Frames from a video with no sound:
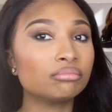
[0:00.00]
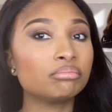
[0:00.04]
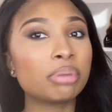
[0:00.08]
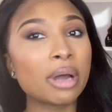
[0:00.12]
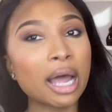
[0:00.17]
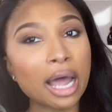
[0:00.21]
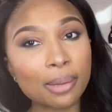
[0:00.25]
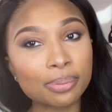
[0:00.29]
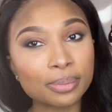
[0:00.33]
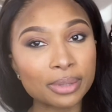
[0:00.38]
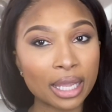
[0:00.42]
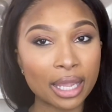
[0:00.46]

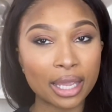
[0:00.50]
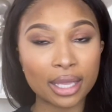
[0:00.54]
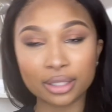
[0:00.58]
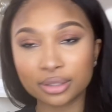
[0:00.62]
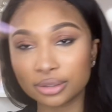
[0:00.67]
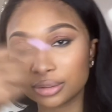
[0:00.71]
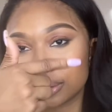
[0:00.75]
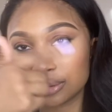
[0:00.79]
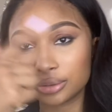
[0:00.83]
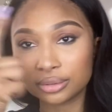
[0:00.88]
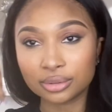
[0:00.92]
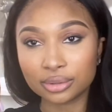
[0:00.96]
pop
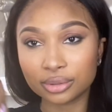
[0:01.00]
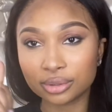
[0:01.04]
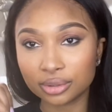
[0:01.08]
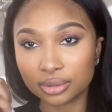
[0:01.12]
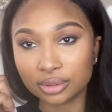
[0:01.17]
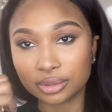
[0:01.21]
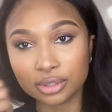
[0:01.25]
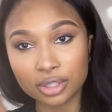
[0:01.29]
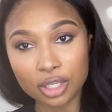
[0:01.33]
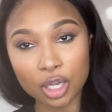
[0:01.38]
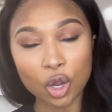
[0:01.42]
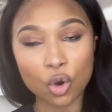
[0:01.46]
that
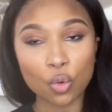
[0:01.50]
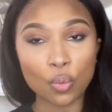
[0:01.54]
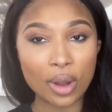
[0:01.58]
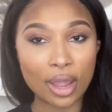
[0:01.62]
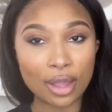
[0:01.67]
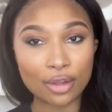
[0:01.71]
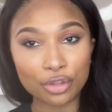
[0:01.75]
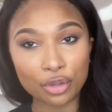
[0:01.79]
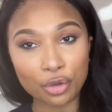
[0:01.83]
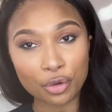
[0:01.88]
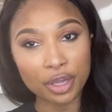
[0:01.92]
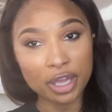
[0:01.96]

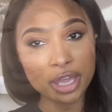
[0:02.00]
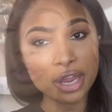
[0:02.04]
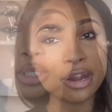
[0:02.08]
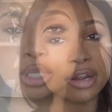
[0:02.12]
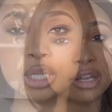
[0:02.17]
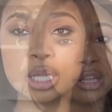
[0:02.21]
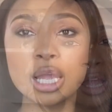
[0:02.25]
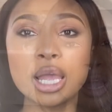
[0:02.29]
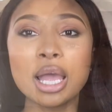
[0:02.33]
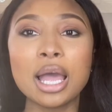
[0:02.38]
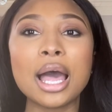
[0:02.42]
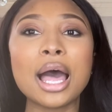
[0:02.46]
around your
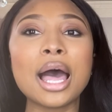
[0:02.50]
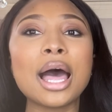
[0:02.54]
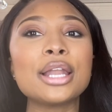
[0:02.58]
hairline.